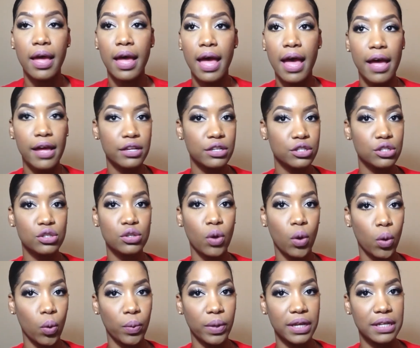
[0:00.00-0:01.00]
As
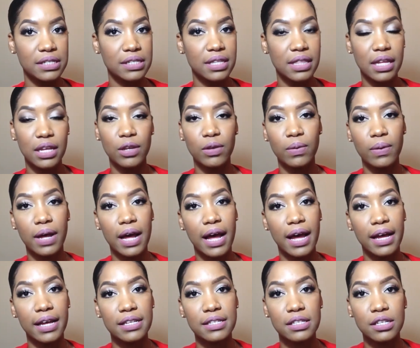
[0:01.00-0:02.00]
always, thank you
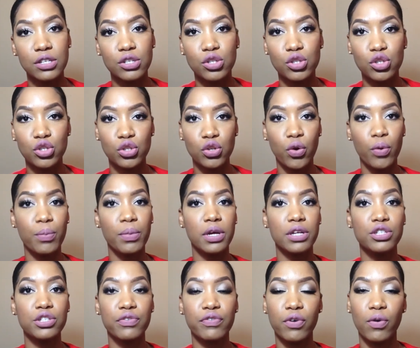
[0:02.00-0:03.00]
guys so
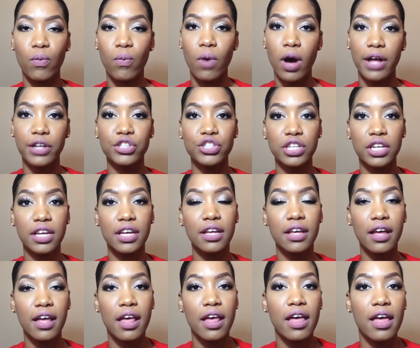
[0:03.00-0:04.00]
much for
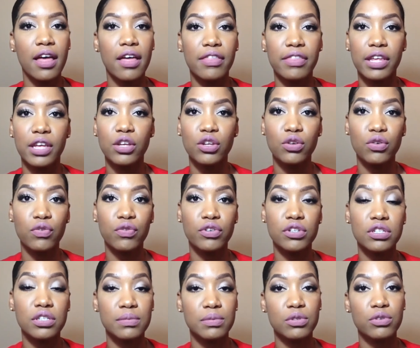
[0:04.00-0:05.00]
watching. Thank you for
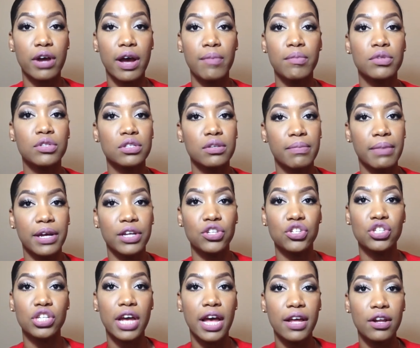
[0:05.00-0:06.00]
subscribing to my
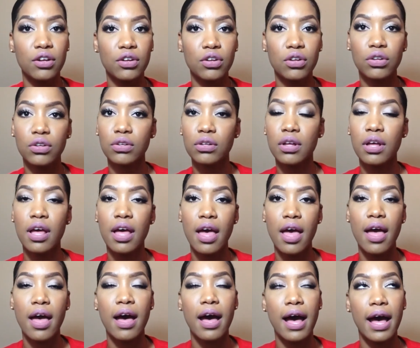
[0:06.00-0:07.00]
channel.
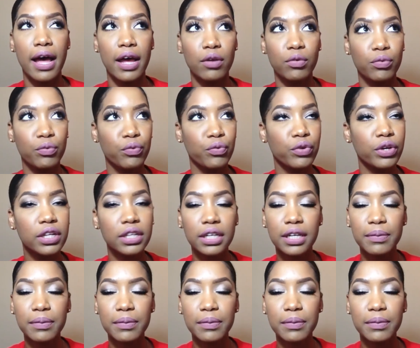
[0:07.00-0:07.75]
I really